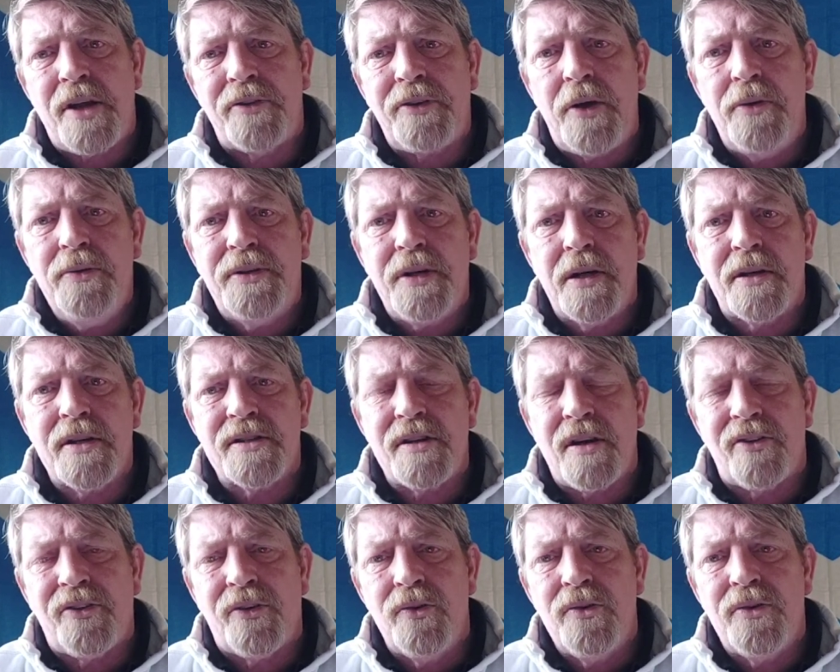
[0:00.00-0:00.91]
I doubt it, because
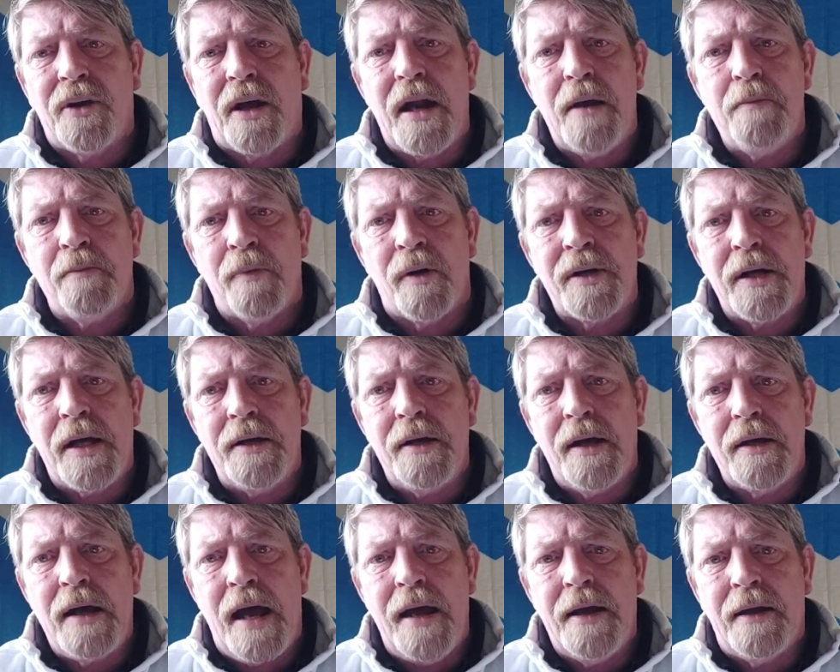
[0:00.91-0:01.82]
they're throwing great
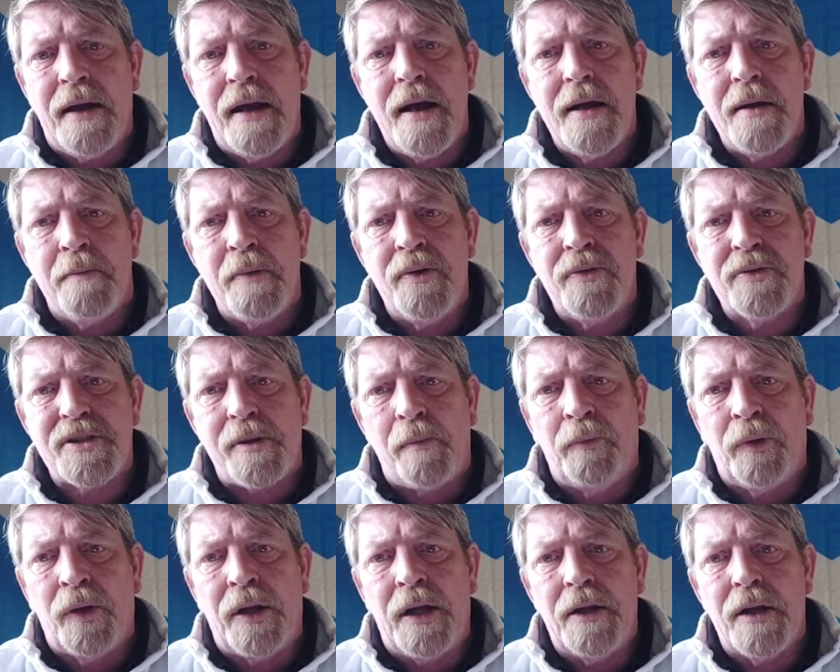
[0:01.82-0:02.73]
amounts of
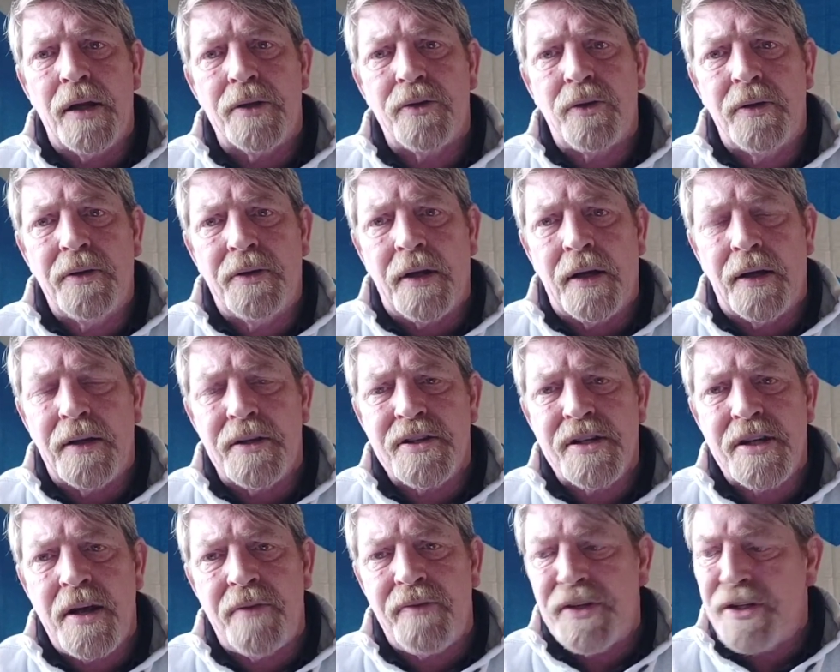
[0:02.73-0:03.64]
money at the
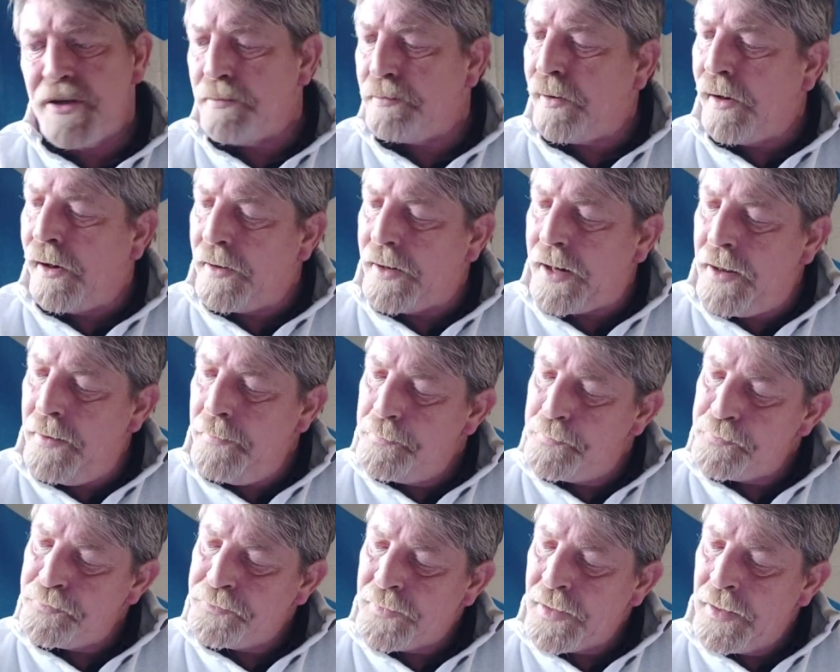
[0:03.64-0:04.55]
Conservative Party.
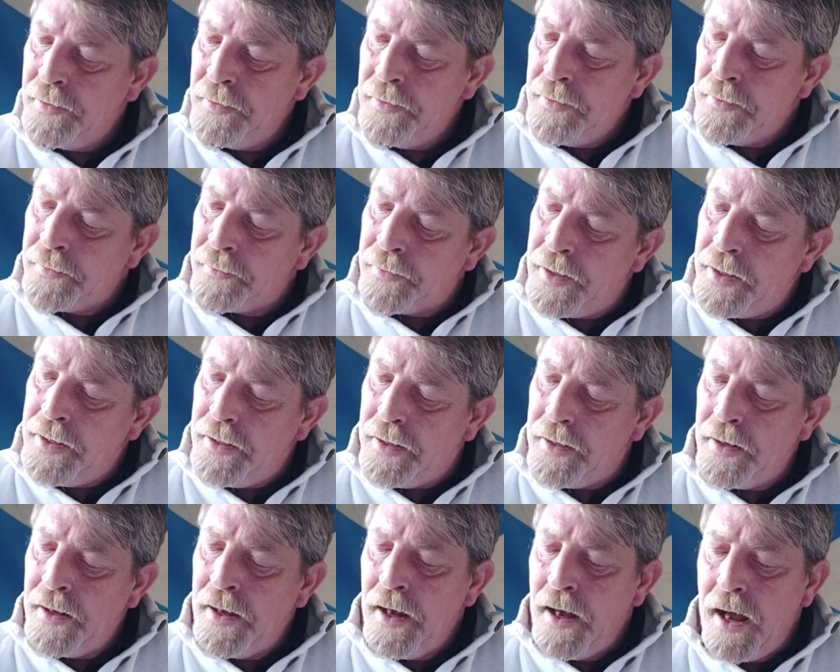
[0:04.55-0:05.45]

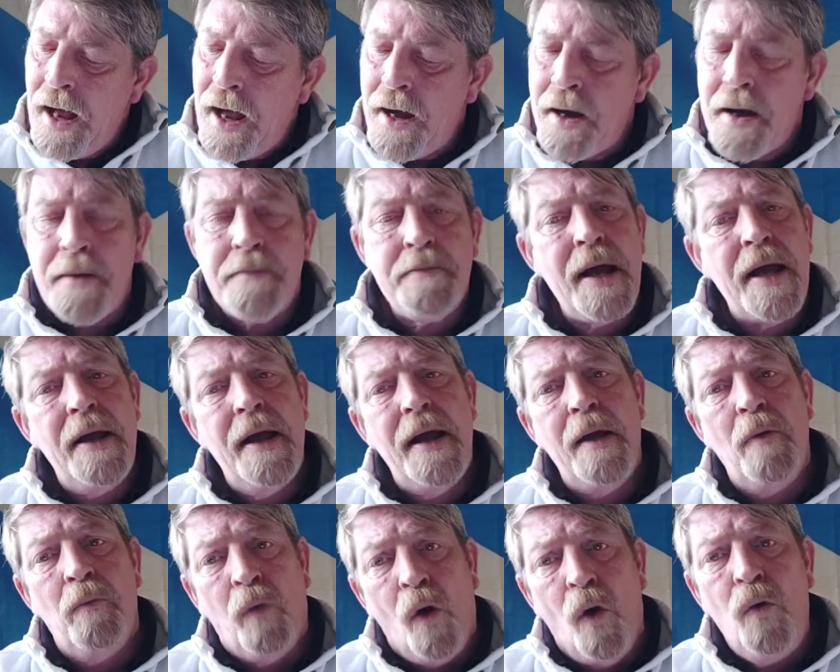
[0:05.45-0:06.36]
Right,
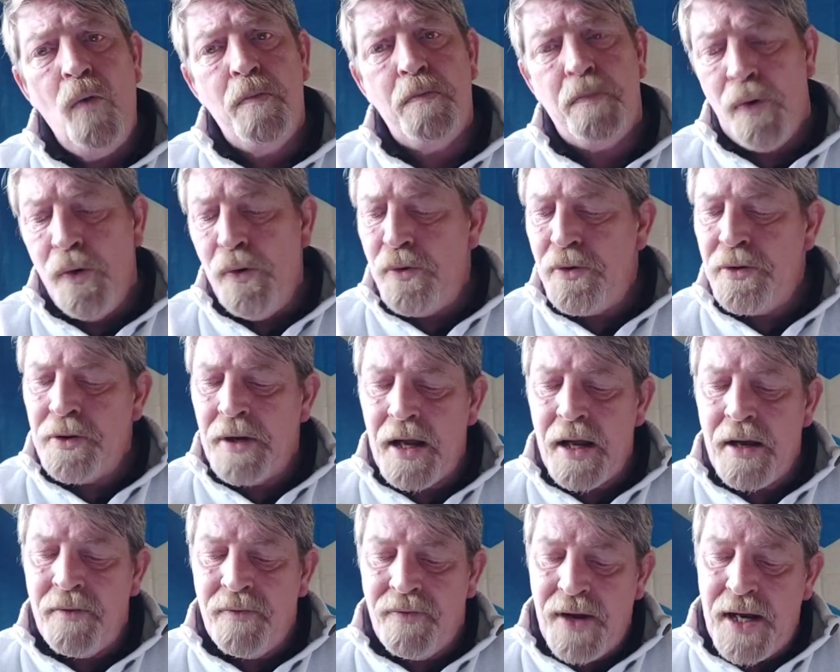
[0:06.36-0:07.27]
will Putin
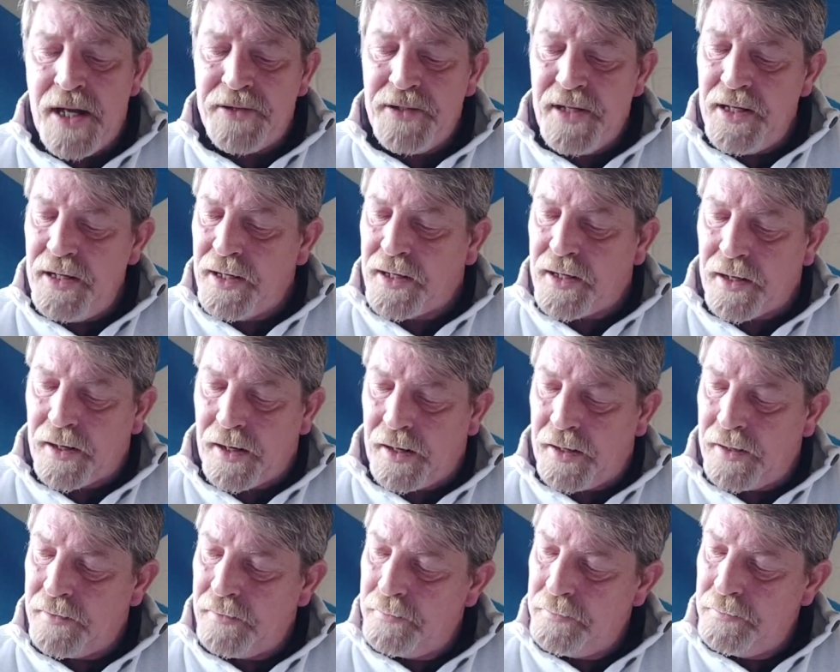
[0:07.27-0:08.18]
invade the
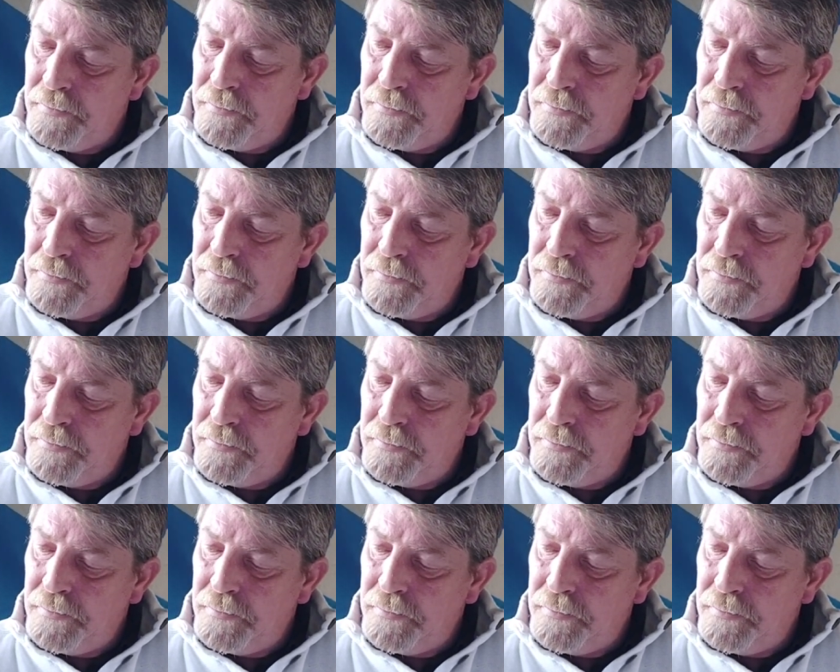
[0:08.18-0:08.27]
Ukraine?